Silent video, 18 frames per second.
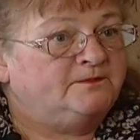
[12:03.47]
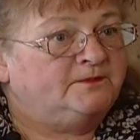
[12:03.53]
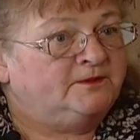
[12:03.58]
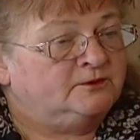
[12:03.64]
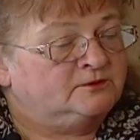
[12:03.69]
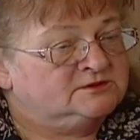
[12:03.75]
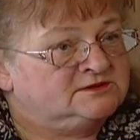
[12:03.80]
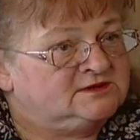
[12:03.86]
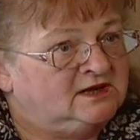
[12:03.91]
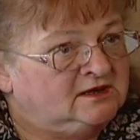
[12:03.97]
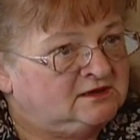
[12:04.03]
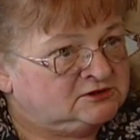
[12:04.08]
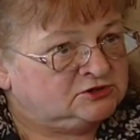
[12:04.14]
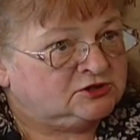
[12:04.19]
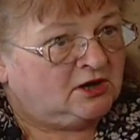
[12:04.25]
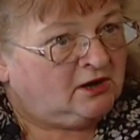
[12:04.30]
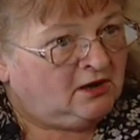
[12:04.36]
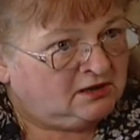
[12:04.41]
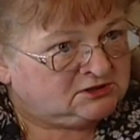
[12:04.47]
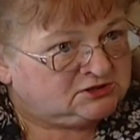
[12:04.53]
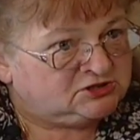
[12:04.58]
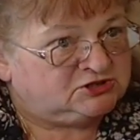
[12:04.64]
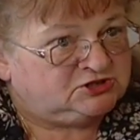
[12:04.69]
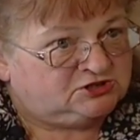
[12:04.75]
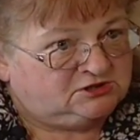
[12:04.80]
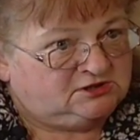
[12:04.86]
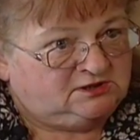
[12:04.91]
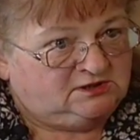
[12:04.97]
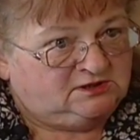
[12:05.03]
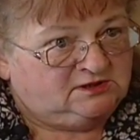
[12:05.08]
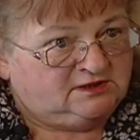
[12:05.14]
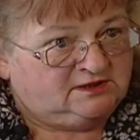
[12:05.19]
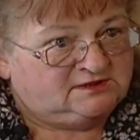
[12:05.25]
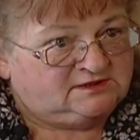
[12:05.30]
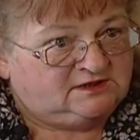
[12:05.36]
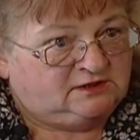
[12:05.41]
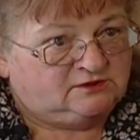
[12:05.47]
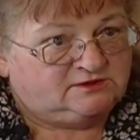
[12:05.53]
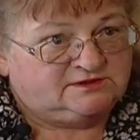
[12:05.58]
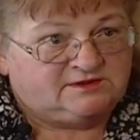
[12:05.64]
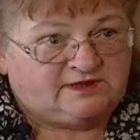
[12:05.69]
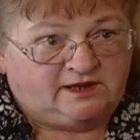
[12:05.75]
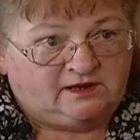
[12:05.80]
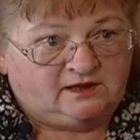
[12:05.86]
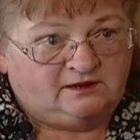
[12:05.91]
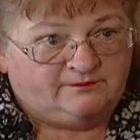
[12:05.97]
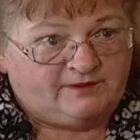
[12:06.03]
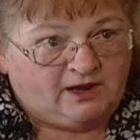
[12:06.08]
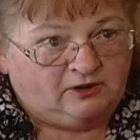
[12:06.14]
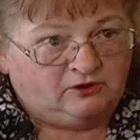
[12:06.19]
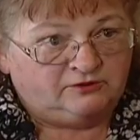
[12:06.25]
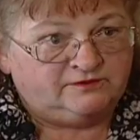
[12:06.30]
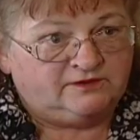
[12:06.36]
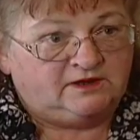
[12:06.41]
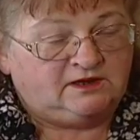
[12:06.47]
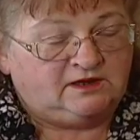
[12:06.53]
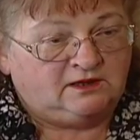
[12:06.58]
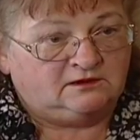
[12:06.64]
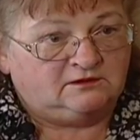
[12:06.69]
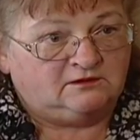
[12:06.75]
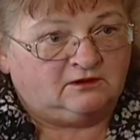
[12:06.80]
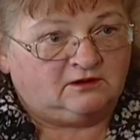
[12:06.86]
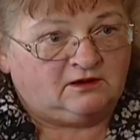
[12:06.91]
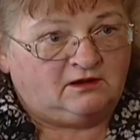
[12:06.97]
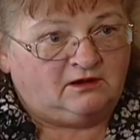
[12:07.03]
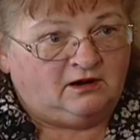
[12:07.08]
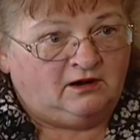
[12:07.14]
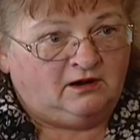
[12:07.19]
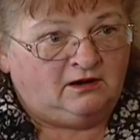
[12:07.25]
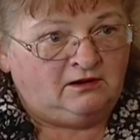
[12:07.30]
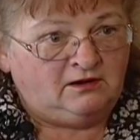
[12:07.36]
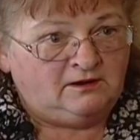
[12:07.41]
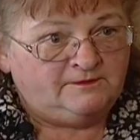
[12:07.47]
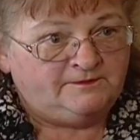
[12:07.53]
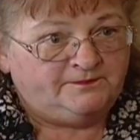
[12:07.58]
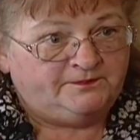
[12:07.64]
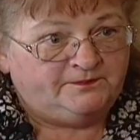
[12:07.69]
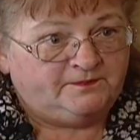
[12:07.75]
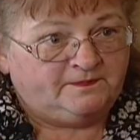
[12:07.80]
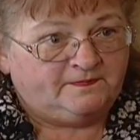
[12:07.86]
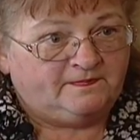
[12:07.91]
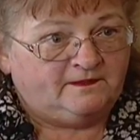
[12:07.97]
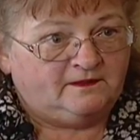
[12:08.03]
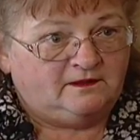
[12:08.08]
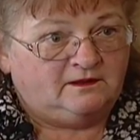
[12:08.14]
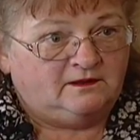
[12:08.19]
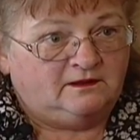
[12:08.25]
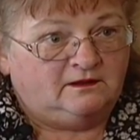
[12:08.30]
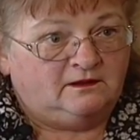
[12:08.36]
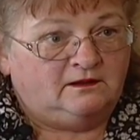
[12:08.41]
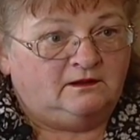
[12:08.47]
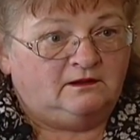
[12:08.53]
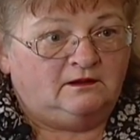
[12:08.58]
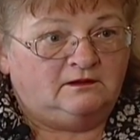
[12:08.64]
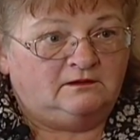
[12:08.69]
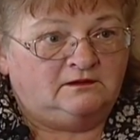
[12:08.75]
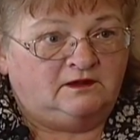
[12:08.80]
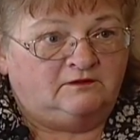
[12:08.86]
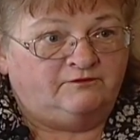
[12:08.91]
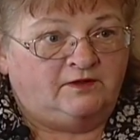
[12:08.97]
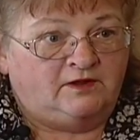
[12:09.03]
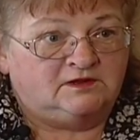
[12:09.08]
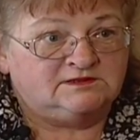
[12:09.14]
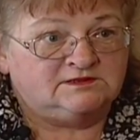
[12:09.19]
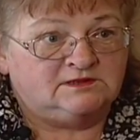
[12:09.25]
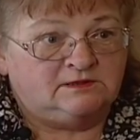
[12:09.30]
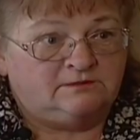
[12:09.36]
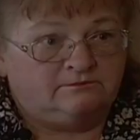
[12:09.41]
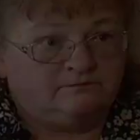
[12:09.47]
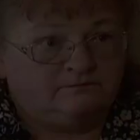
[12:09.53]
There's extra oxygen in the casinos. They come out, they get in their car, they fall asleep.